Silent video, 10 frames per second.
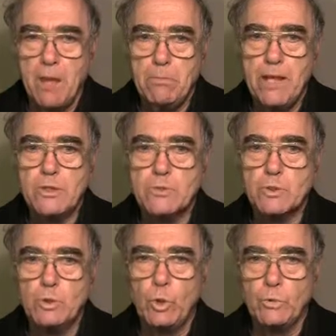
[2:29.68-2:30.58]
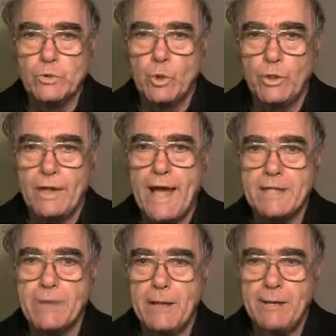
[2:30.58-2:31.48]
Plato's school was
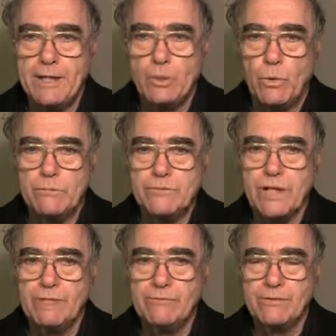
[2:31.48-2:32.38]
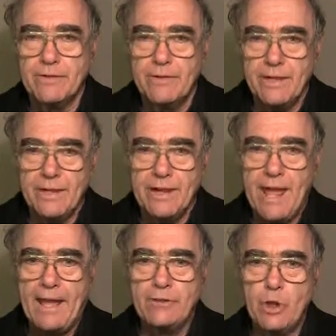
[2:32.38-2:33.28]
organised by Plato himself and
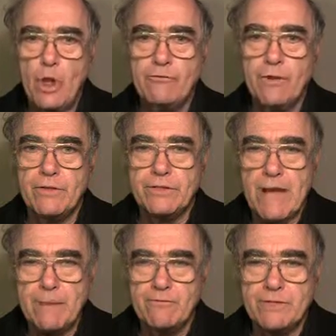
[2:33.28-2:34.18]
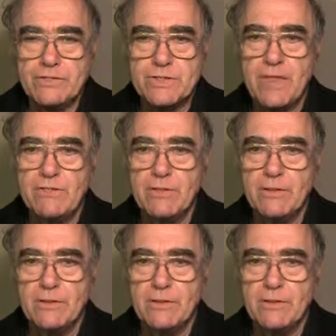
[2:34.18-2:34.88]
handed over at the time of his death